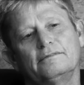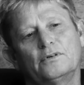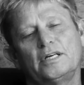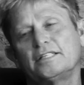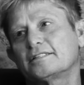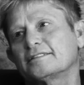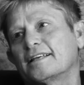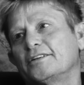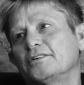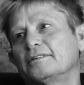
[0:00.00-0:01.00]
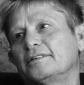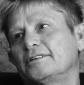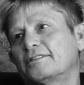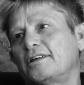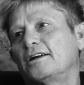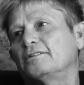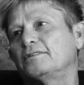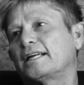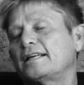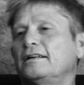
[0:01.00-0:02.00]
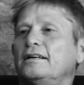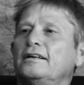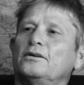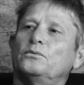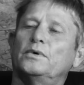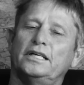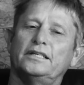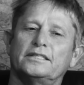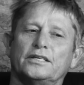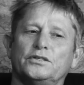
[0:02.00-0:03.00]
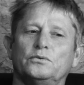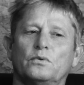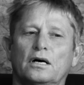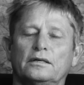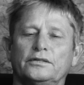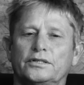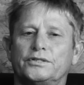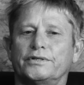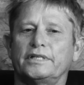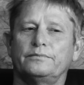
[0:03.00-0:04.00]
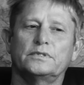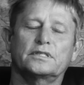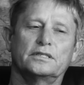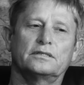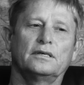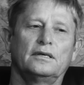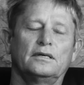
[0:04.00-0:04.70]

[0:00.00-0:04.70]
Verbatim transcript: voice and your your thought of like what it is that you want, your dreams, because